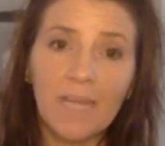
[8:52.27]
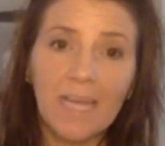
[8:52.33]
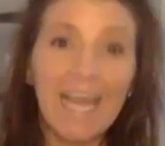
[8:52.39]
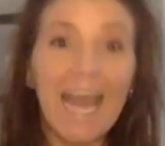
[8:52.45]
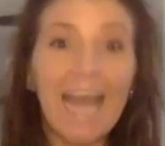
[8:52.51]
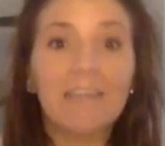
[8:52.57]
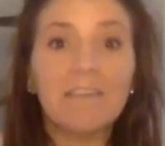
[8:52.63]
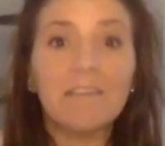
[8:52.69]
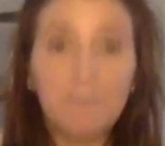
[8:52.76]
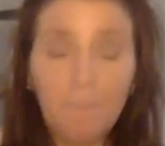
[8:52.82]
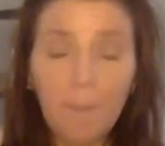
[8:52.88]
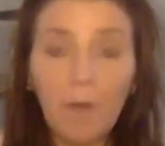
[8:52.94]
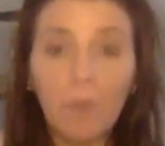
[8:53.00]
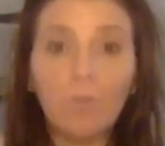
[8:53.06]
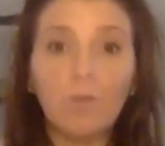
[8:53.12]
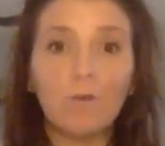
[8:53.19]

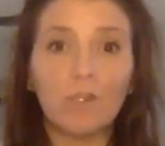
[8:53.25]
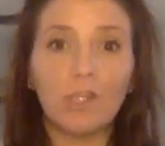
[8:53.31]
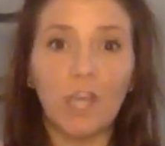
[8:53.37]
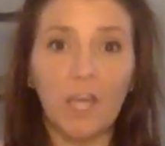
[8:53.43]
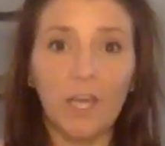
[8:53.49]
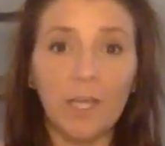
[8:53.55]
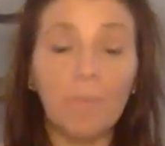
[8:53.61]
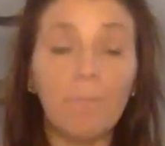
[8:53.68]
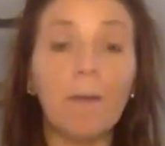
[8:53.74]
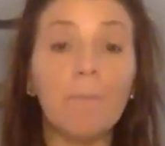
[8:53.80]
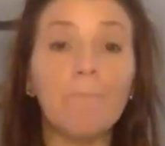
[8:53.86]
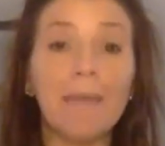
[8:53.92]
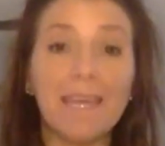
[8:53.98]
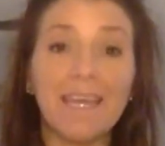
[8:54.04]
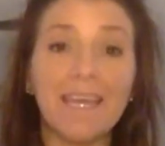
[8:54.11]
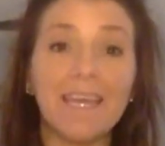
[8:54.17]
Catapult your journey by
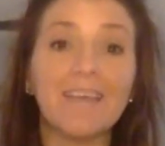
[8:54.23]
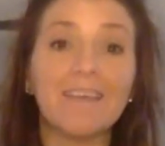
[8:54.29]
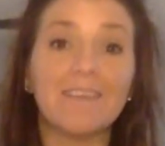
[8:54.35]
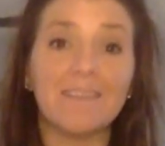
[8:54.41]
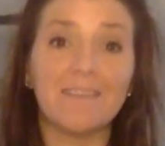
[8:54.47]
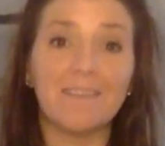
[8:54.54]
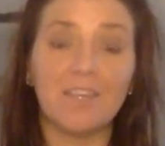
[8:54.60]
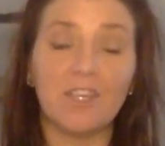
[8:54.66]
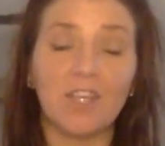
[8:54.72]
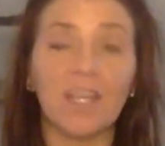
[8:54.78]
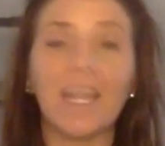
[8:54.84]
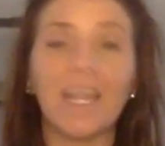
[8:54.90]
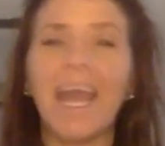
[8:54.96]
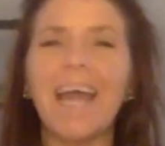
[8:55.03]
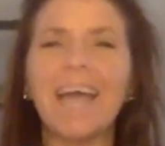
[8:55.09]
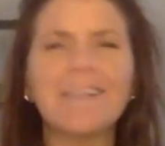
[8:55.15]
making a decision.
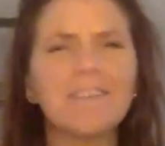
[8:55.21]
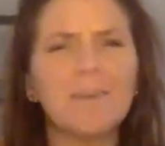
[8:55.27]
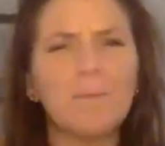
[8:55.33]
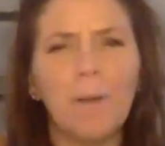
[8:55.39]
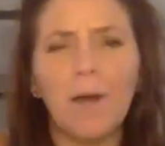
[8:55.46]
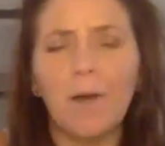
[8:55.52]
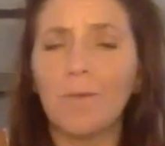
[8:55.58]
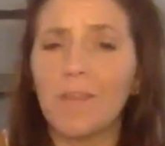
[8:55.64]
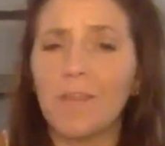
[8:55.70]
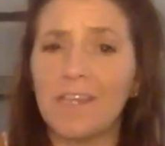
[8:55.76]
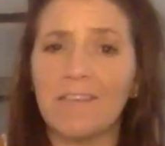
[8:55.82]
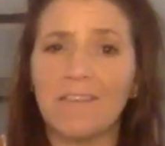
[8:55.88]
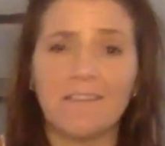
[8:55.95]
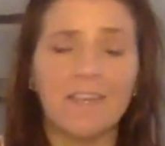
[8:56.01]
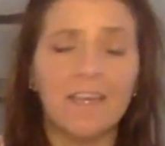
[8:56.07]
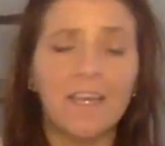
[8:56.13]
Catapult
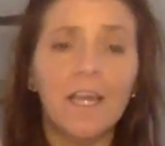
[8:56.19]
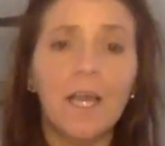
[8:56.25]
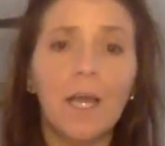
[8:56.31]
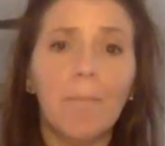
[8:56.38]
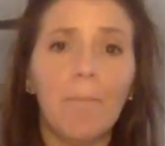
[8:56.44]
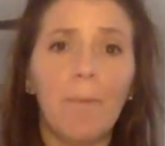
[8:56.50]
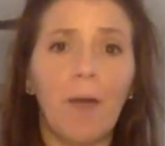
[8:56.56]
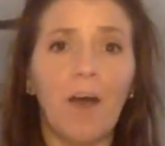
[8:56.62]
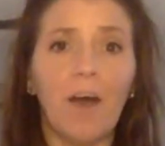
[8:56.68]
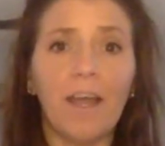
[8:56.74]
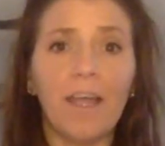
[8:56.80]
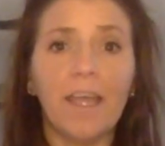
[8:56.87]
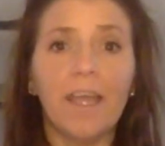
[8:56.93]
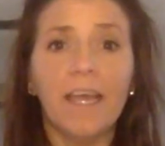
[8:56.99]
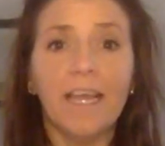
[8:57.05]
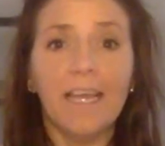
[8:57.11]
this
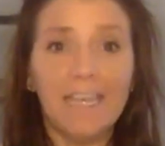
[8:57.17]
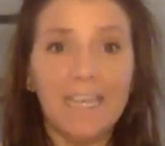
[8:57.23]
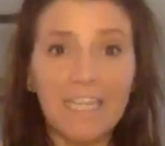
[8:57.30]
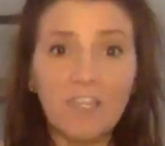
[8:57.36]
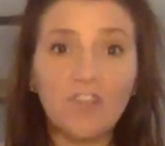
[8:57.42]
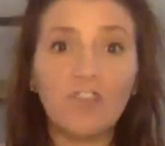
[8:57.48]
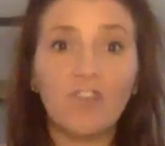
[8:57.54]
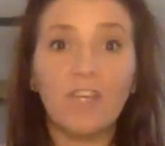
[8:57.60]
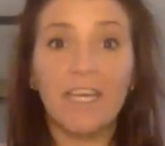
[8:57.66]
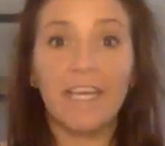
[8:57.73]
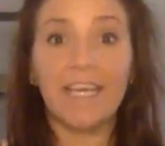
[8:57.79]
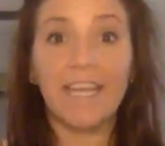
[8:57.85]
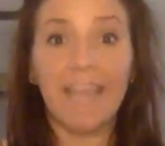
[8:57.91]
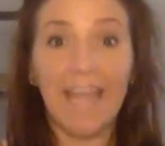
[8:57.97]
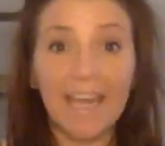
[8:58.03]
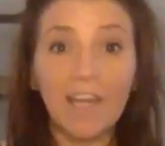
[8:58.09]
by
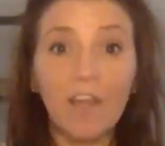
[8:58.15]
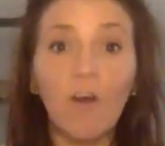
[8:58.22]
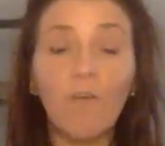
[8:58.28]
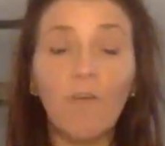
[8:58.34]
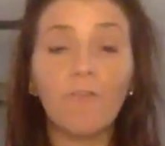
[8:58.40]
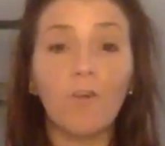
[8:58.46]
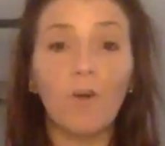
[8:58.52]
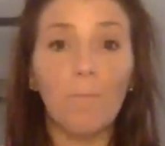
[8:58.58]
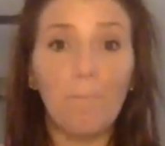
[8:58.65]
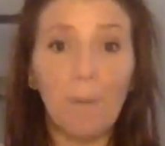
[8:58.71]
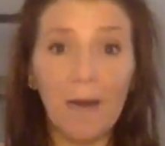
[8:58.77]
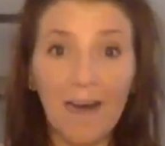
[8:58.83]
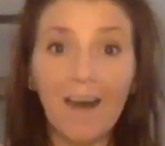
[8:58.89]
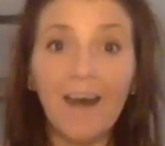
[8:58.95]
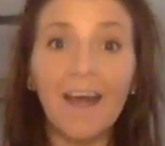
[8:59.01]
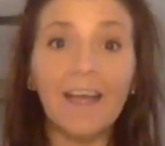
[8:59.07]
literally getting off your
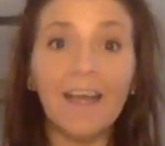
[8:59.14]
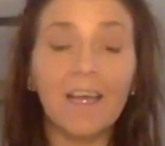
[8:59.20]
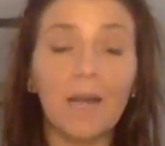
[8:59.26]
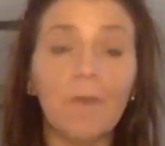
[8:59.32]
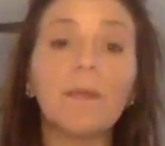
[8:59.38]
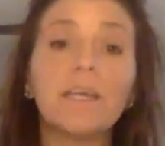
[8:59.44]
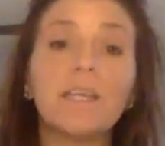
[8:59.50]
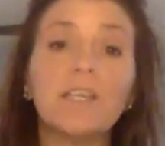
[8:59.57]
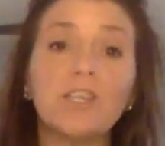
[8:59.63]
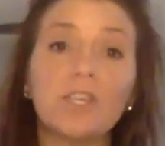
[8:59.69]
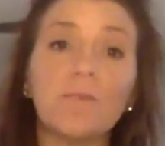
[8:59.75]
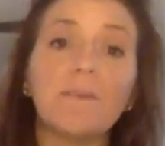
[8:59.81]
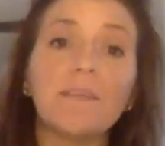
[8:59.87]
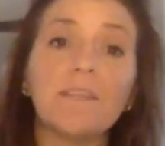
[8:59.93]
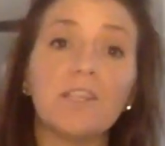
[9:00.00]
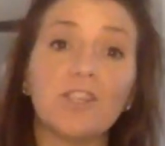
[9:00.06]
butt and going and
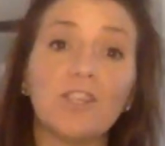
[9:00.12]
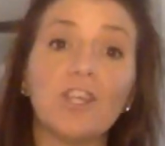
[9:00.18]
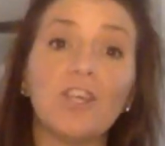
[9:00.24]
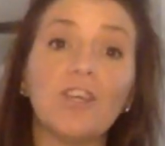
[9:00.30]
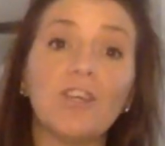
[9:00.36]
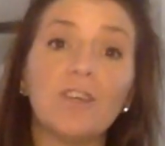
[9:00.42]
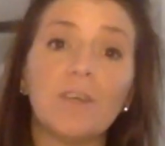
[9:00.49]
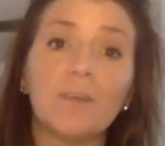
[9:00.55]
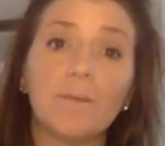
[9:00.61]
doing the do.